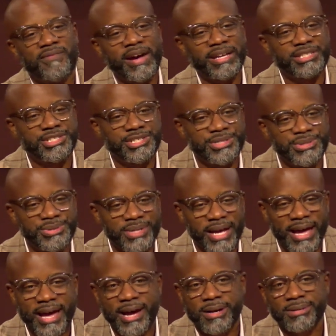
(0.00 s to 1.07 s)
invite you
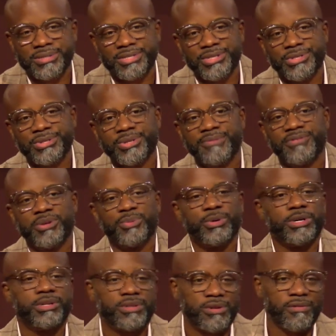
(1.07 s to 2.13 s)
now to, if you
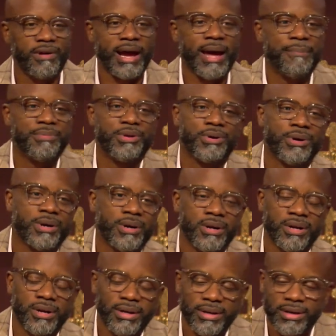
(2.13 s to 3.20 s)
would, grab your
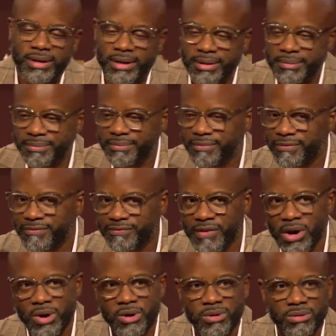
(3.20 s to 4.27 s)

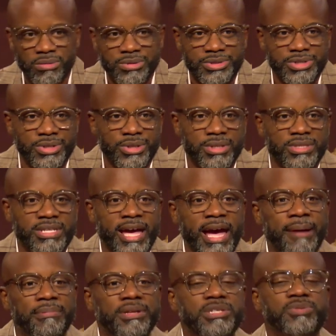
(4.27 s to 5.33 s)
phones, your
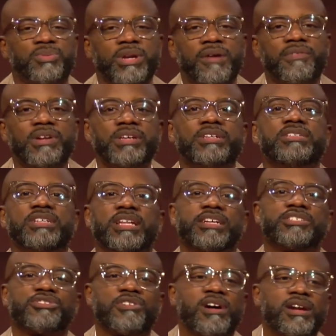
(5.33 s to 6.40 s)
tablets, whatever it is
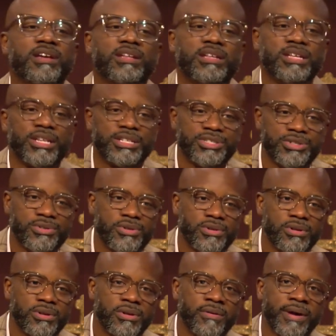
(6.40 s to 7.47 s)
electronically that
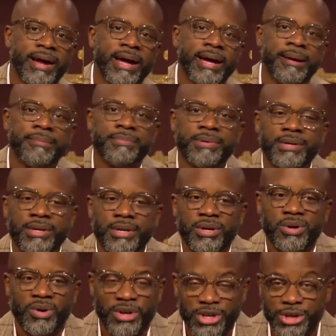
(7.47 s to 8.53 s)
you grab
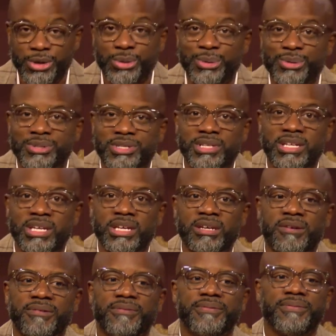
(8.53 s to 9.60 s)
or use to
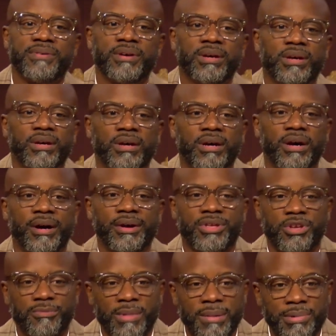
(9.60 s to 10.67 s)
give. Uh,
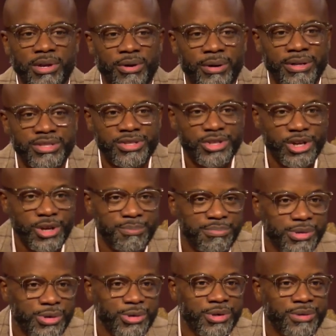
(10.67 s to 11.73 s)
you may be going to your
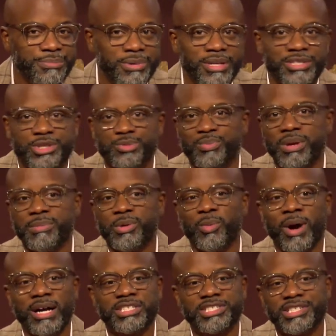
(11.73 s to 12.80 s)
computer, as you may be
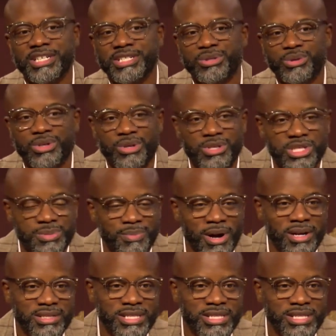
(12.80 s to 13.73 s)
watching us on your smart